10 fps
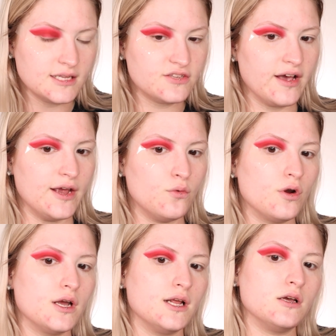it's fine.
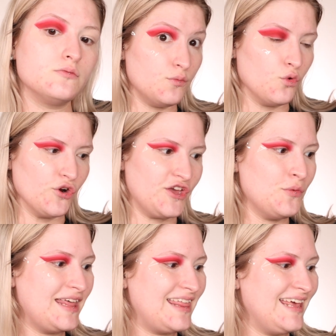We're gonna keep working
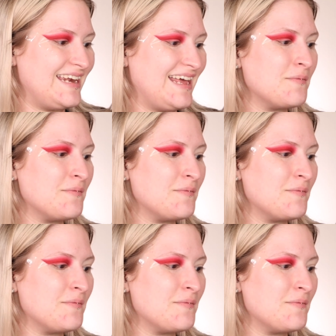with it.